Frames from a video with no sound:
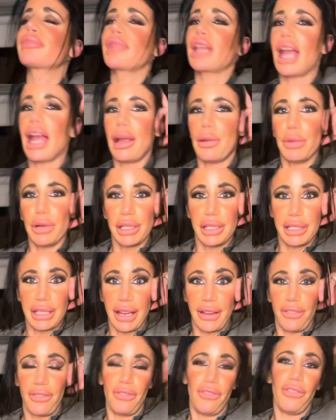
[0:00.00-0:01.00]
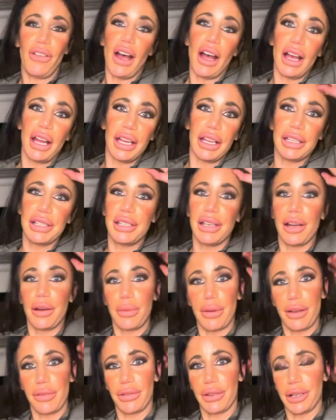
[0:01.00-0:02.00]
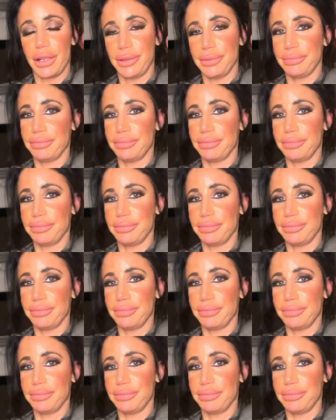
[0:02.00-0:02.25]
I would say FUD, however,